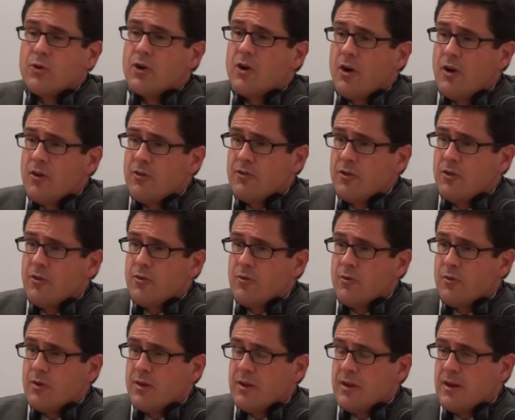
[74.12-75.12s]
We're also
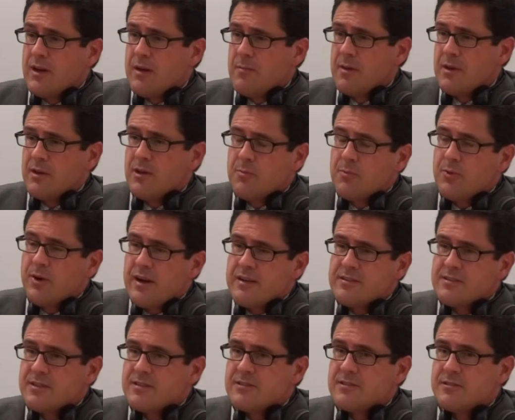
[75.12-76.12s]
in the
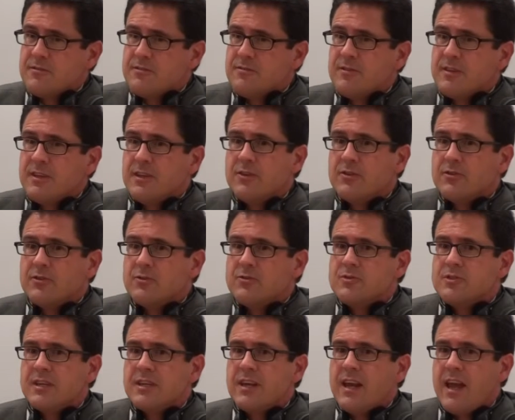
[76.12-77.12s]
process of
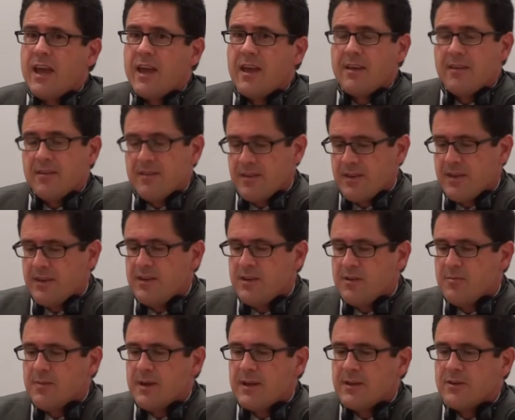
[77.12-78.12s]
introducing an
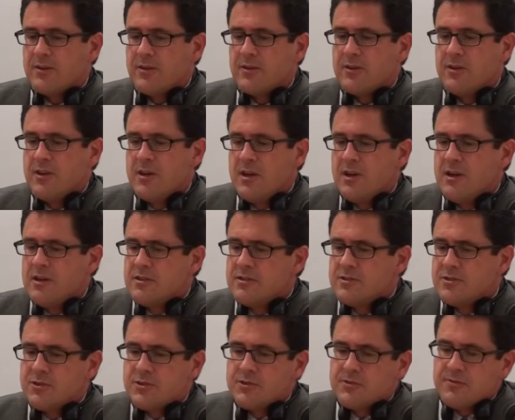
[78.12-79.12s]
incubator
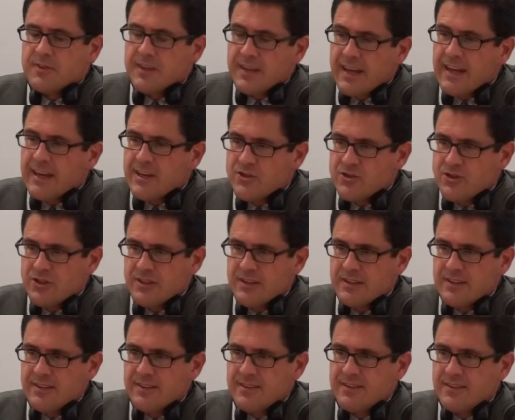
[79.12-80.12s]
certification.
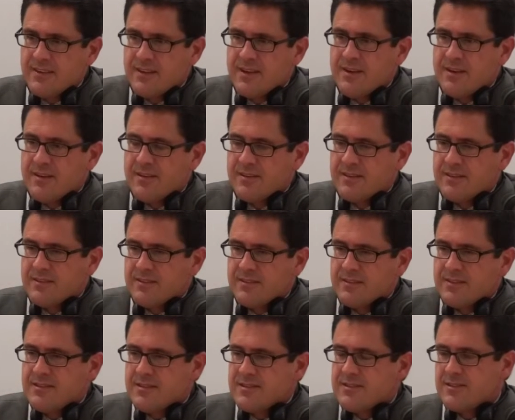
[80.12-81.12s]

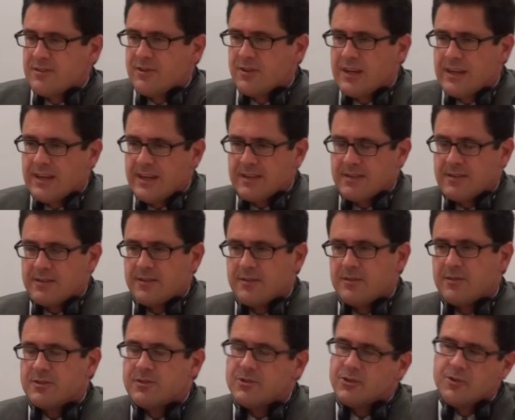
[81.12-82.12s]
This is looking at
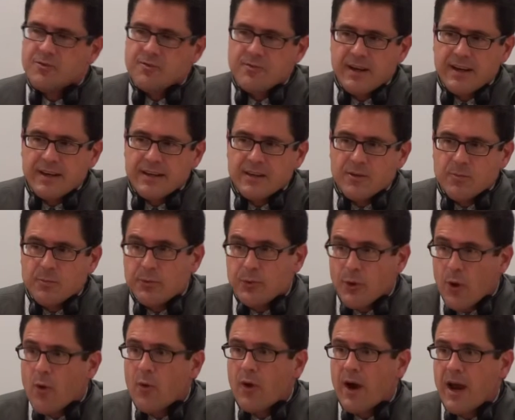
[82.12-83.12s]
certifying the
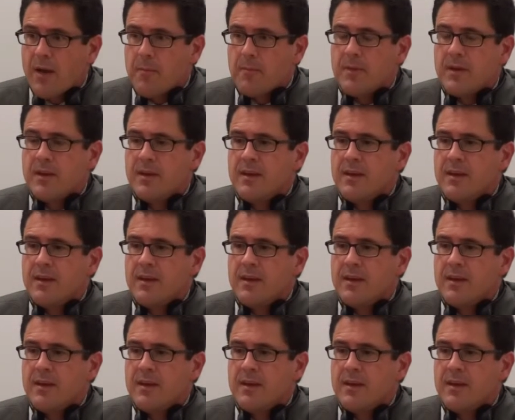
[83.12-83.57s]
program.